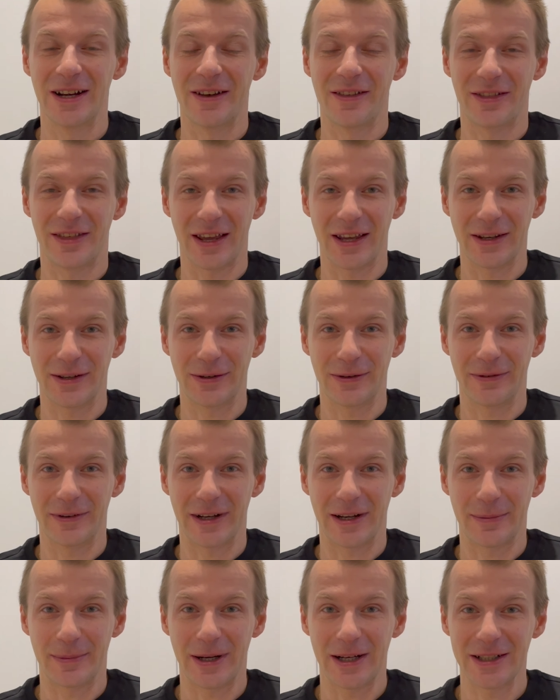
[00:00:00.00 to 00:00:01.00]
Thank you
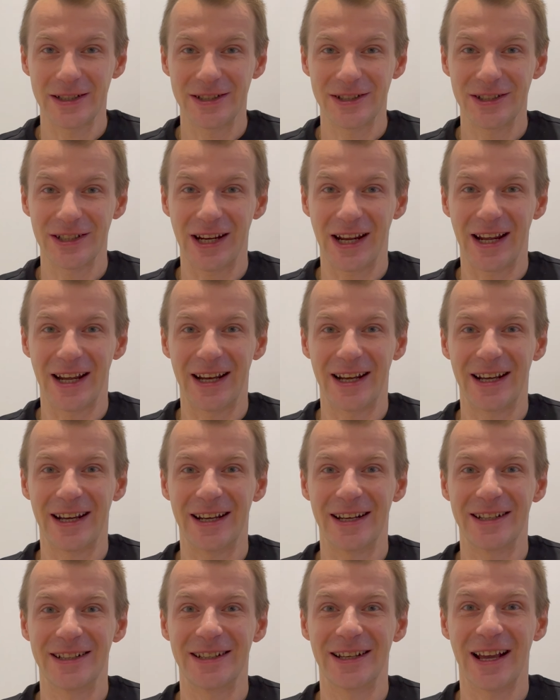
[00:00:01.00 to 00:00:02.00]
very much
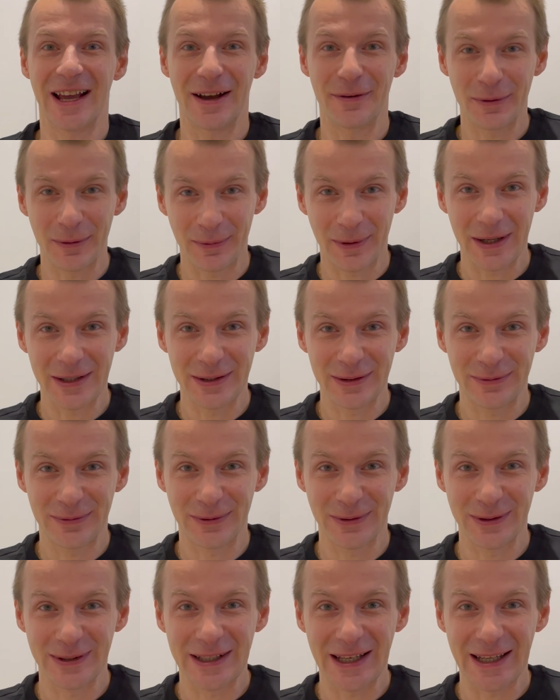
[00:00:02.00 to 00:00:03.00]
and have a
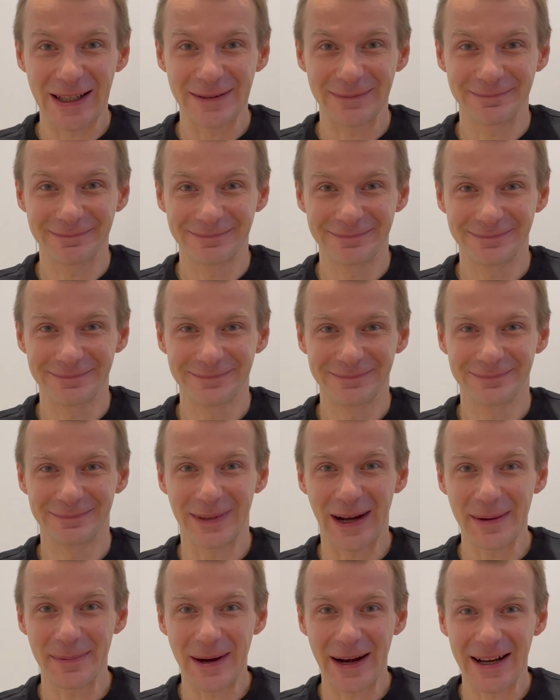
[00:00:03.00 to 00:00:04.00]
wonderful day.
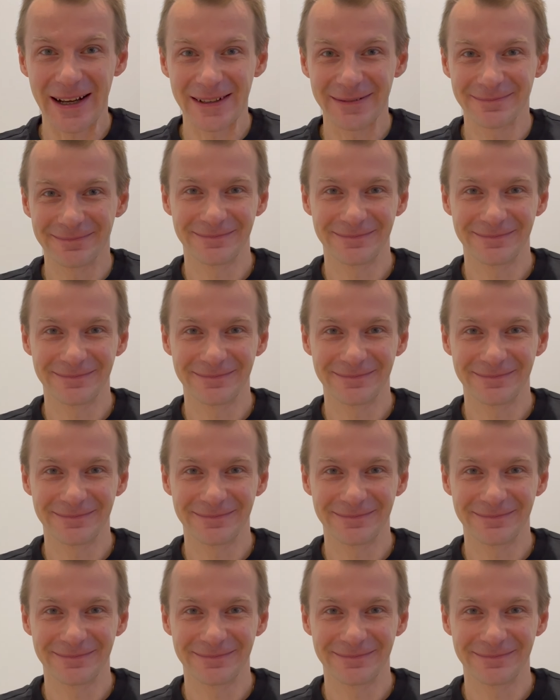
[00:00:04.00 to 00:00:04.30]
Bye bye.